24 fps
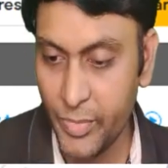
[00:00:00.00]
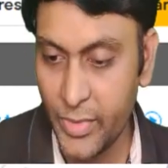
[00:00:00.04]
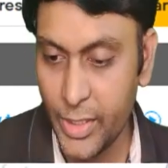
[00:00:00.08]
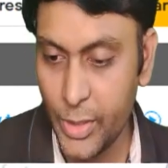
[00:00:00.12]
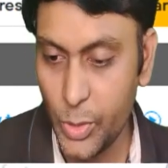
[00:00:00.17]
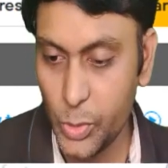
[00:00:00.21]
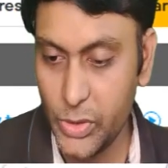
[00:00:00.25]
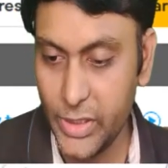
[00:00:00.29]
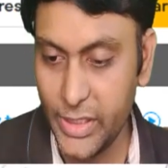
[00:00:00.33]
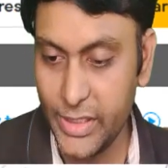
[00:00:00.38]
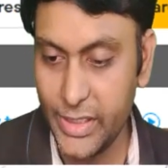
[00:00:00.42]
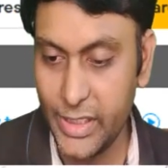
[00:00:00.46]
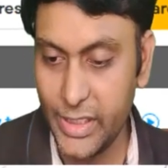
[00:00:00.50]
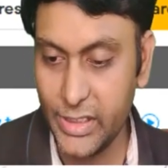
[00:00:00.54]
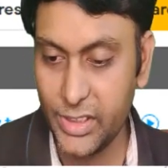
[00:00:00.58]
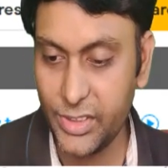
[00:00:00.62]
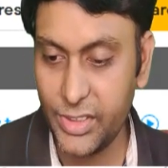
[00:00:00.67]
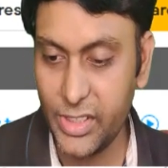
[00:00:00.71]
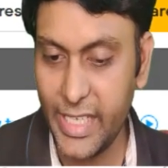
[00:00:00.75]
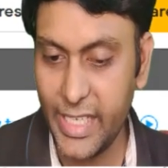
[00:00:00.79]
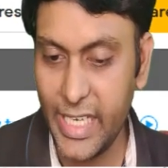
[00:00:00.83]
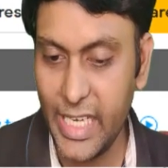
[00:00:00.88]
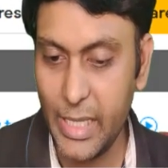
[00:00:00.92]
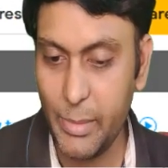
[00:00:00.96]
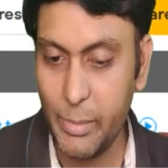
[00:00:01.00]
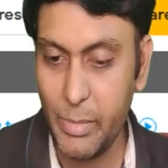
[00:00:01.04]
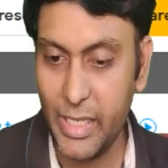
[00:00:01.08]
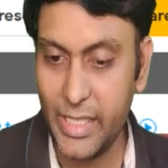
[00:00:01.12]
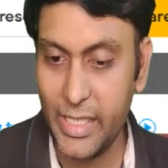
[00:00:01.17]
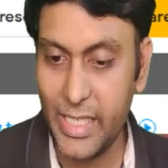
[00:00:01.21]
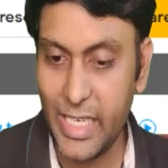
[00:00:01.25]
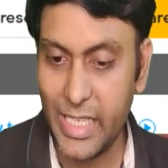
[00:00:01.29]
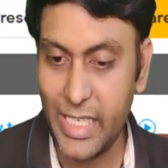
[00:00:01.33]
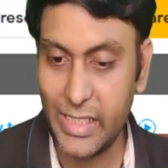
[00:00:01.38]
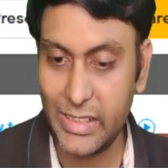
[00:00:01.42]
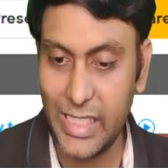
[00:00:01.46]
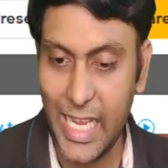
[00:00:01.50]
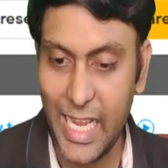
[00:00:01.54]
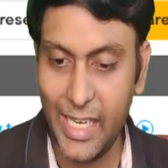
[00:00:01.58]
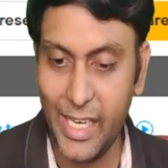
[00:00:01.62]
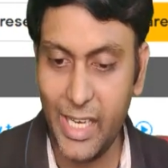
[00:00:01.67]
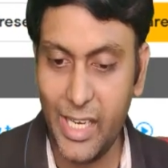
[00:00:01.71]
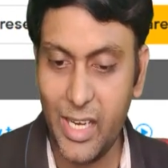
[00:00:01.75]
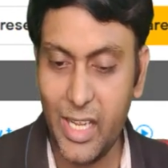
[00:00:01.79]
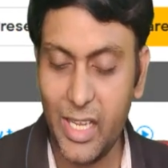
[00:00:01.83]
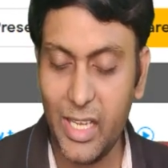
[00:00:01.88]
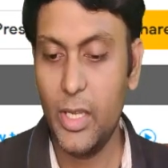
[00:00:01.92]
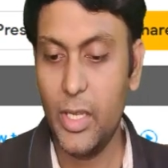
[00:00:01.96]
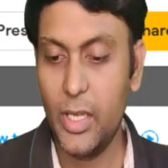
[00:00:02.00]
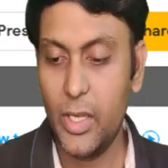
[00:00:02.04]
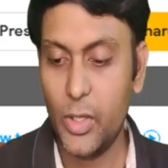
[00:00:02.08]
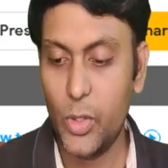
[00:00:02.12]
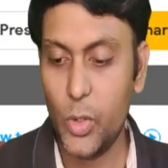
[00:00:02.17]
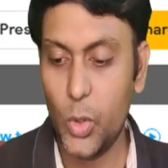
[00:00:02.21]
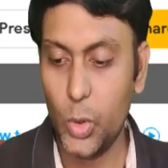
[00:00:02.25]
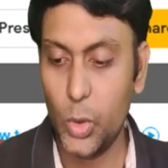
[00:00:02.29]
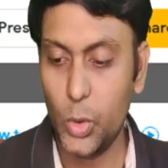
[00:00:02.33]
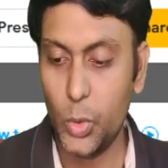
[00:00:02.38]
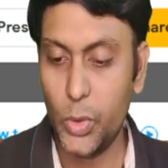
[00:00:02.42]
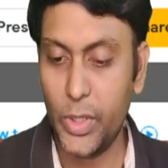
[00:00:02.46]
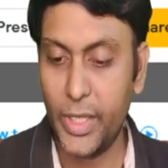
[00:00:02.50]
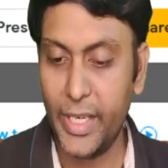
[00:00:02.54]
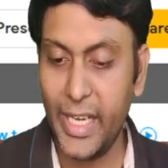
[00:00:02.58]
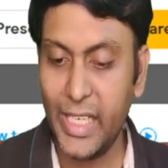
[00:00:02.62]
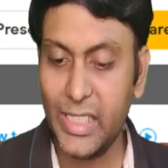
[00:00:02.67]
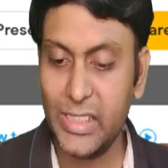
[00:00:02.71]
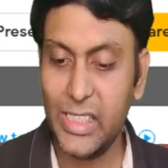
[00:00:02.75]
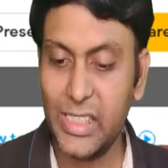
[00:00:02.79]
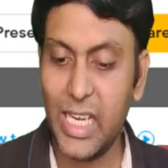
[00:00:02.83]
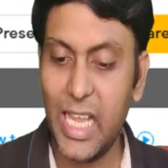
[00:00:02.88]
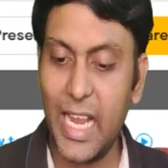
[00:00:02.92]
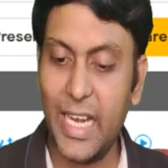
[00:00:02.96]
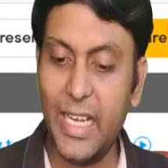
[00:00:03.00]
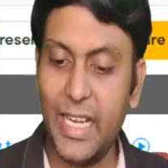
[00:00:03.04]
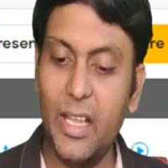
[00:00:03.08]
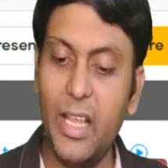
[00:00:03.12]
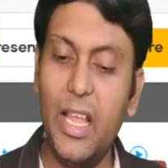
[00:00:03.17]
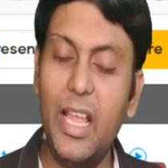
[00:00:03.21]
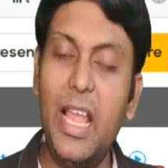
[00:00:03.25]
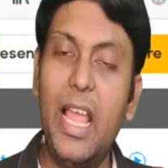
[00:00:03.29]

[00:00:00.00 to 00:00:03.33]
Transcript: You see, this is the game it has added. Go to the next slide,